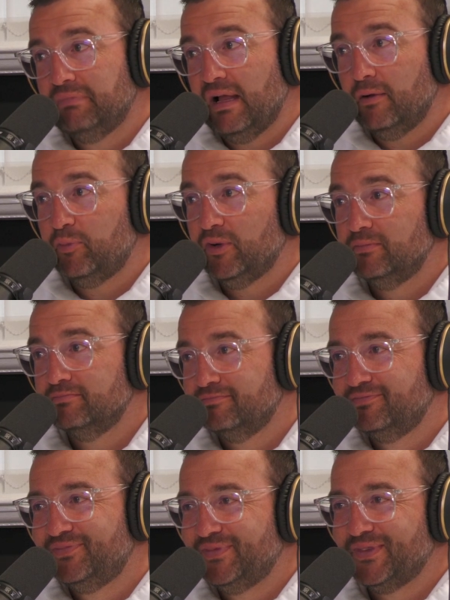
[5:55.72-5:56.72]
help.
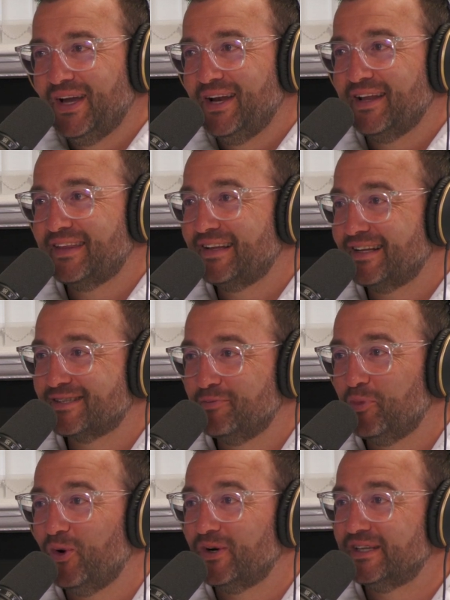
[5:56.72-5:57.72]
And I think that's
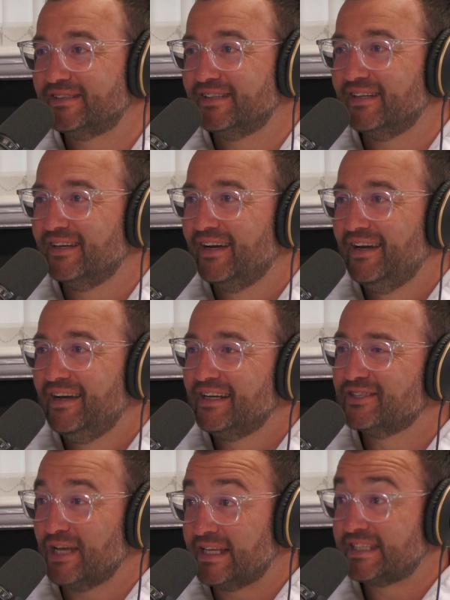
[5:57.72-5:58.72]
important, isn't it? Mm-hmm.
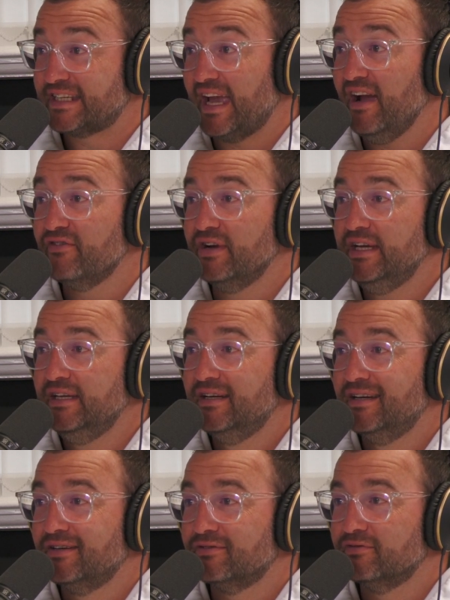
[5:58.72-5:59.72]
It's scary,
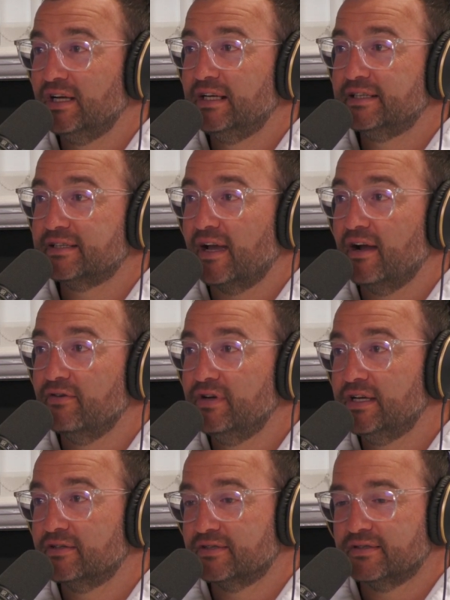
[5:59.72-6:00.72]
really scary,
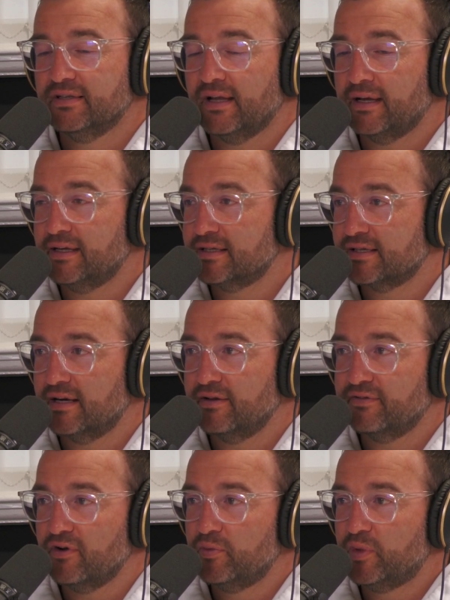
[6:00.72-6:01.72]
because like you said at the very